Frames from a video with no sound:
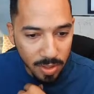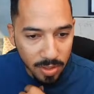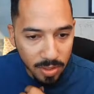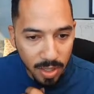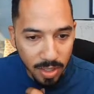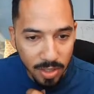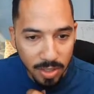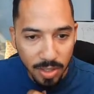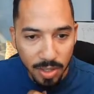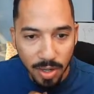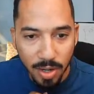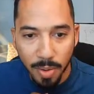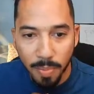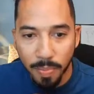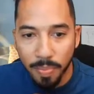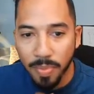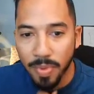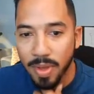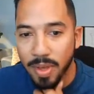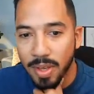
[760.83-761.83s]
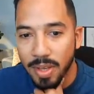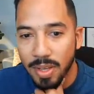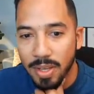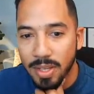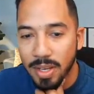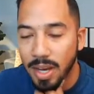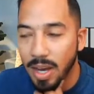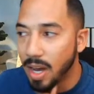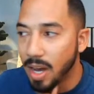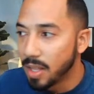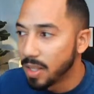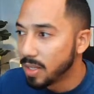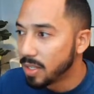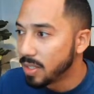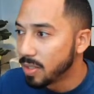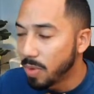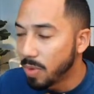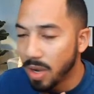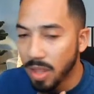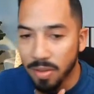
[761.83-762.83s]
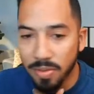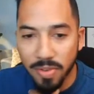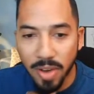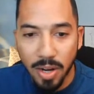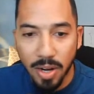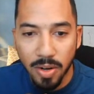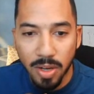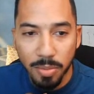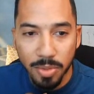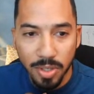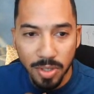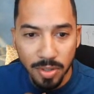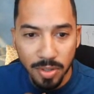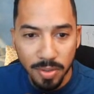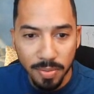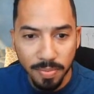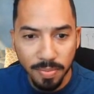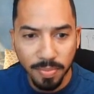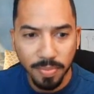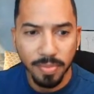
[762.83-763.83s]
section here. This is one of the final images.